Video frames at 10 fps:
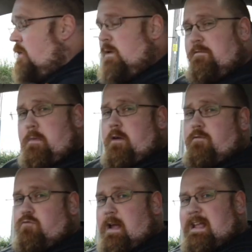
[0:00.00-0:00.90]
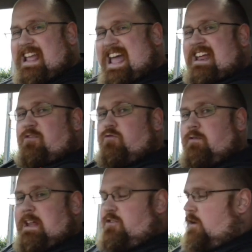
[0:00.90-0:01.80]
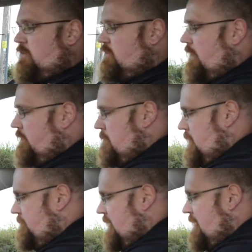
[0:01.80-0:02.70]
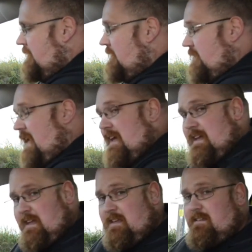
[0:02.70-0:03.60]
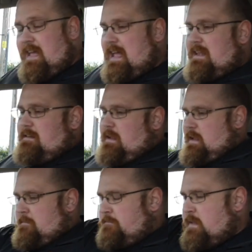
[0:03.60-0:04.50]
with both rake and reach adjustment, so that is handy.